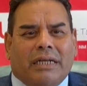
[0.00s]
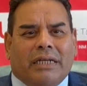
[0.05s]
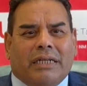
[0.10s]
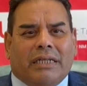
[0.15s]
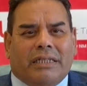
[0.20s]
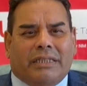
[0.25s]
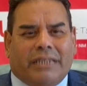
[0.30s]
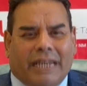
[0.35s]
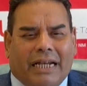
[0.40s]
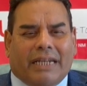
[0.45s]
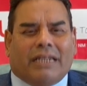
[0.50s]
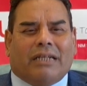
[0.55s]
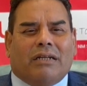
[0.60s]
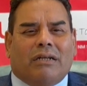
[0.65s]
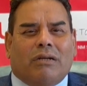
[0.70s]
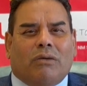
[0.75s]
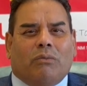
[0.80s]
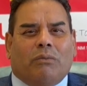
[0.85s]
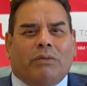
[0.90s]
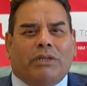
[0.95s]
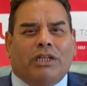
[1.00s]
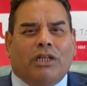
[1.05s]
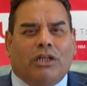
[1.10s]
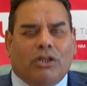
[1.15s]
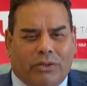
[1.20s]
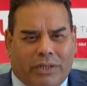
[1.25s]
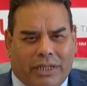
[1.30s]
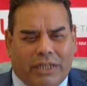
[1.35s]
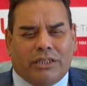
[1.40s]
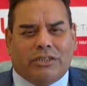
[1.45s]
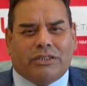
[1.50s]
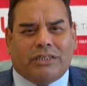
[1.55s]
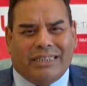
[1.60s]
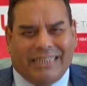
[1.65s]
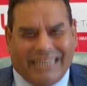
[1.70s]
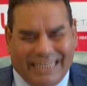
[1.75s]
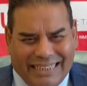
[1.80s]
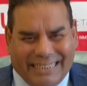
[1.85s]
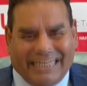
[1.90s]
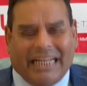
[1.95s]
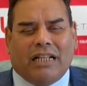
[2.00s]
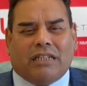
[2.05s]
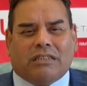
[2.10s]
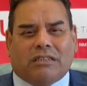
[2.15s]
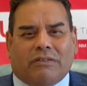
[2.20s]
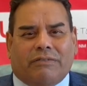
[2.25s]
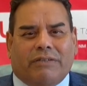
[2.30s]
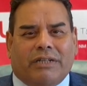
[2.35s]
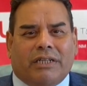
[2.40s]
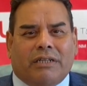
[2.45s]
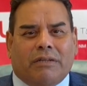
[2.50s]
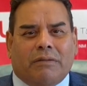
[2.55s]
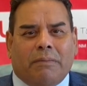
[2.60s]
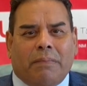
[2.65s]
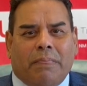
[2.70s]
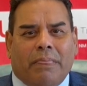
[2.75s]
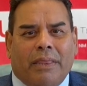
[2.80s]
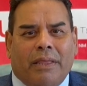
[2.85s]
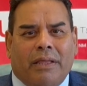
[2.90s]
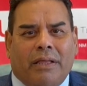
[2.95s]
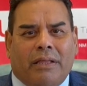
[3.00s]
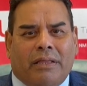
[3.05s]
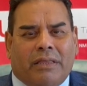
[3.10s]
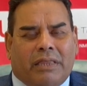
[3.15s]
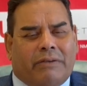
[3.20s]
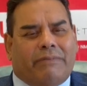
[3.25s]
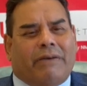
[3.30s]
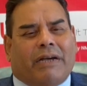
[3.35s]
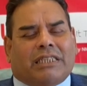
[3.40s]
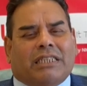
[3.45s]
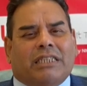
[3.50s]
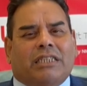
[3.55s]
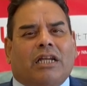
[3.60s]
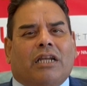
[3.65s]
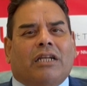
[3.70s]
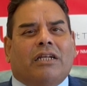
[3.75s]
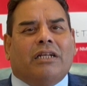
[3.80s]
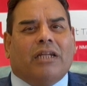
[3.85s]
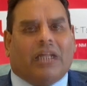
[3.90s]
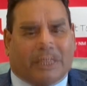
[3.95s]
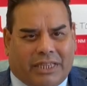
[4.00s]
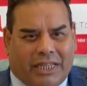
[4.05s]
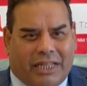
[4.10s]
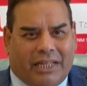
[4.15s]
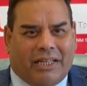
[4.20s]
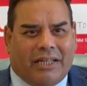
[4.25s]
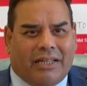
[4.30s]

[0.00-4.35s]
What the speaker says: yet when you look into the details of it, they've actually done nothing.